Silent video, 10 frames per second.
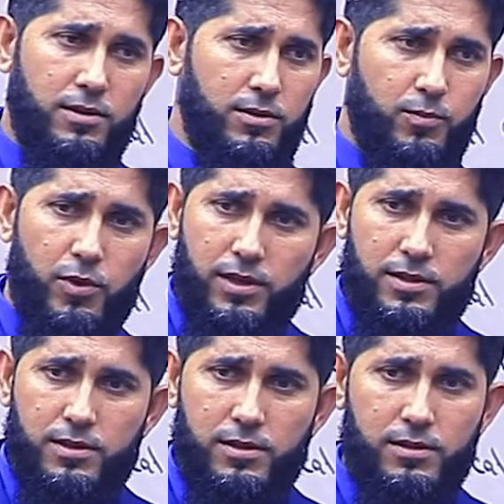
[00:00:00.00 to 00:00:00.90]
You know
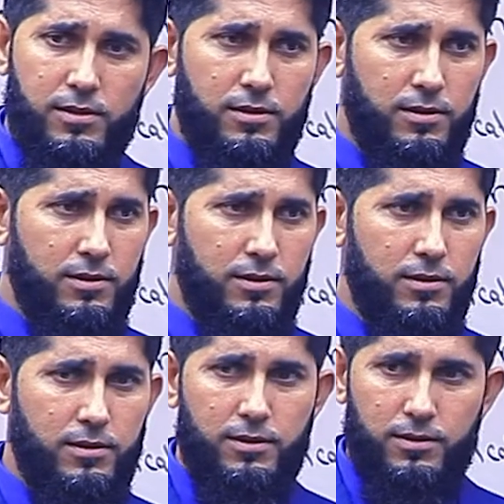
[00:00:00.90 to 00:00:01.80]
bricks?
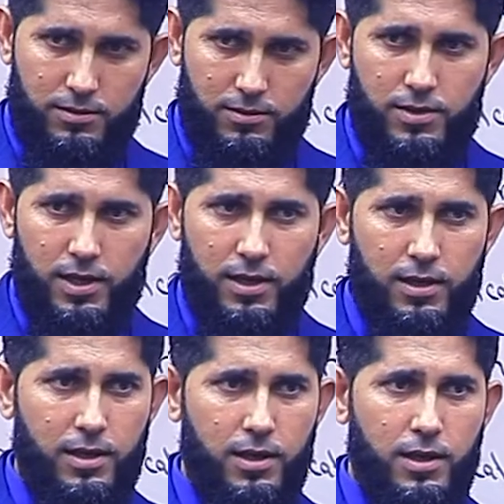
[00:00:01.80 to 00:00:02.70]
Yeah. Okay.
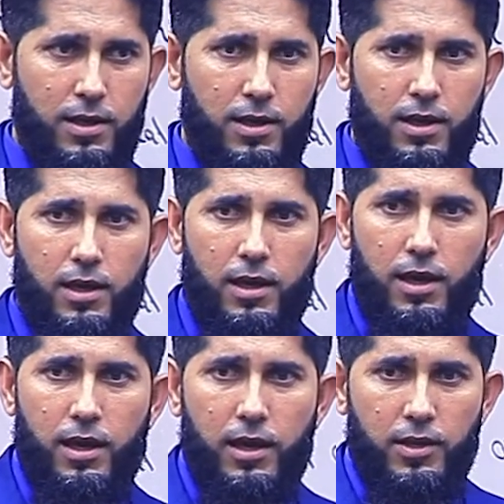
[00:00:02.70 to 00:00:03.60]

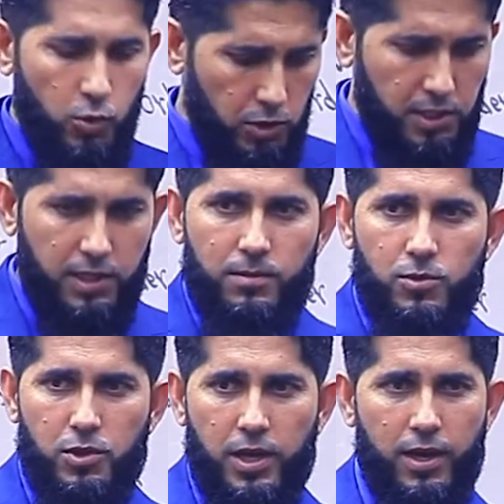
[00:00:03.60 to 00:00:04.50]
And you stick
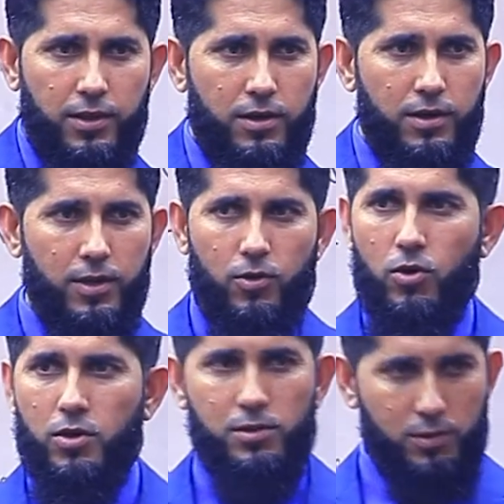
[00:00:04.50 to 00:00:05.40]
them together in
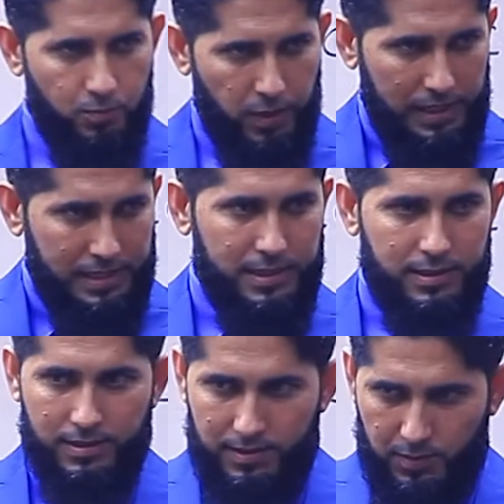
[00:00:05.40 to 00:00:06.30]
order to build
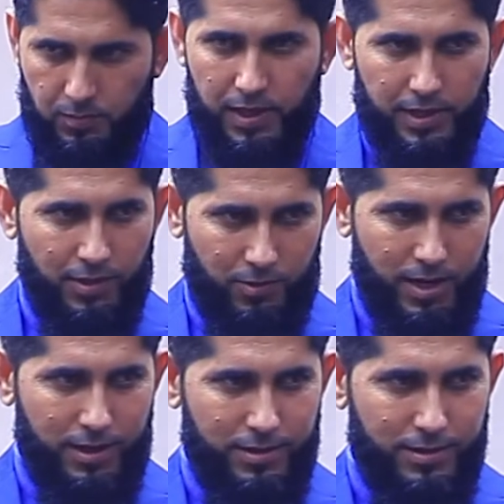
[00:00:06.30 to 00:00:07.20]
the building,
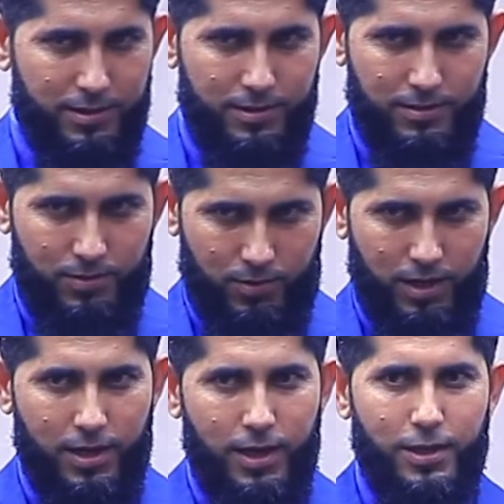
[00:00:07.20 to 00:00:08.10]
right?
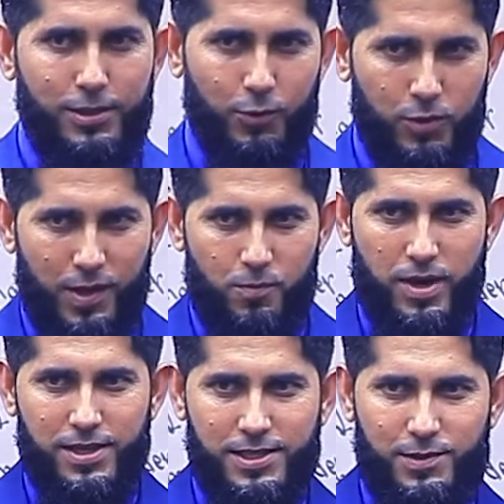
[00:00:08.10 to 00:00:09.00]
Okay. So they
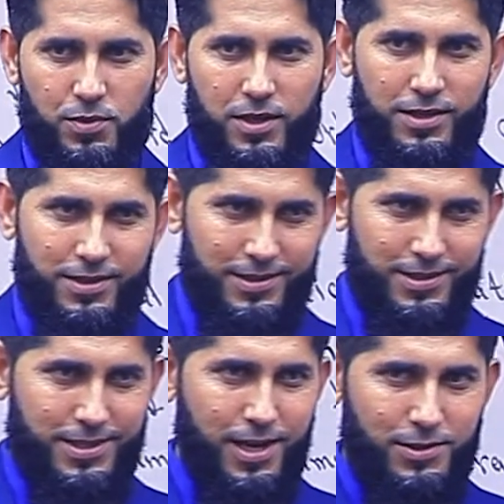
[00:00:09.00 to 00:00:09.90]
must be
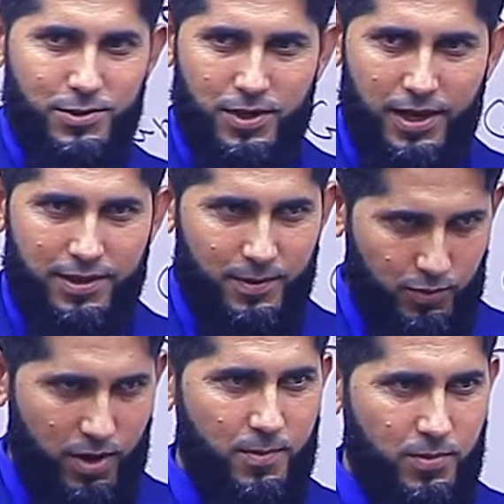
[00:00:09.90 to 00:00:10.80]
stuck together
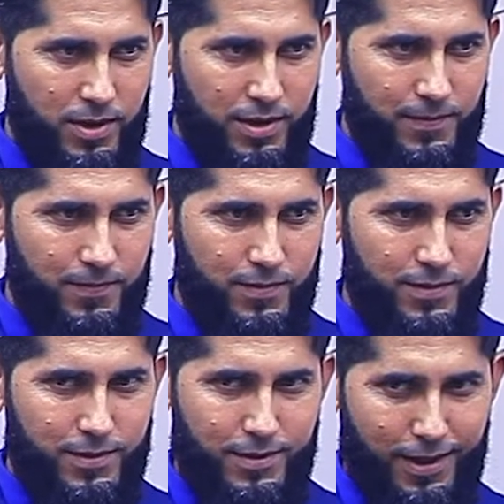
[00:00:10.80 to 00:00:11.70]
properly.
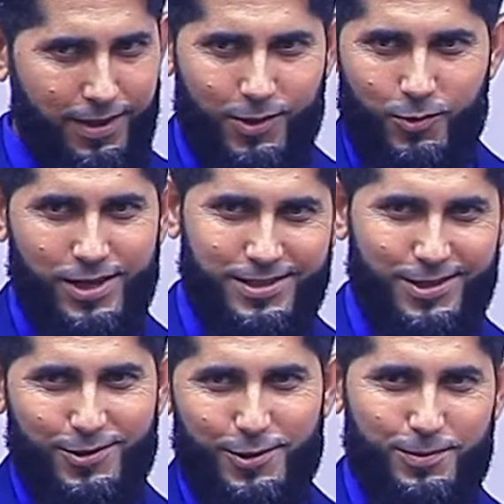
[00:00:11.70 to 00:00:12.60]
Otherwise,
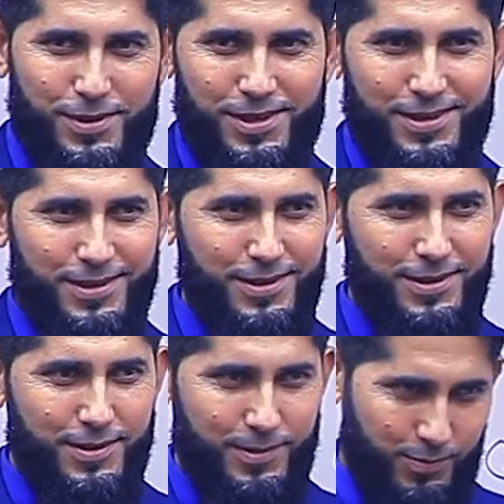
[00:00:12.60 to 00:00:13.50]
there could be
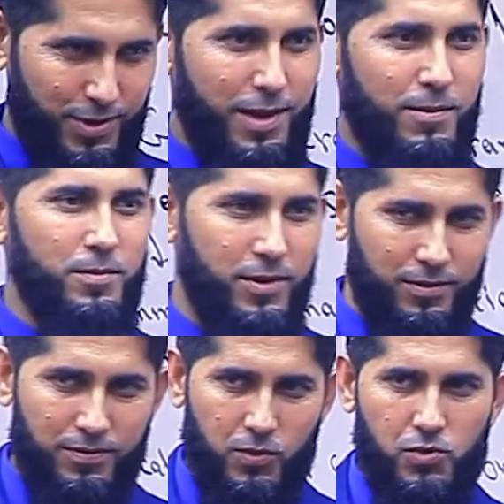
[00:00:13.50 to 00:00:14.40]
a problem in
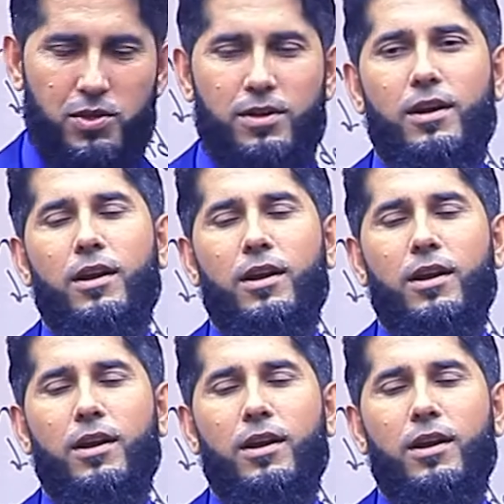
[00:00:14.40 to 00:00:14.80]
the future.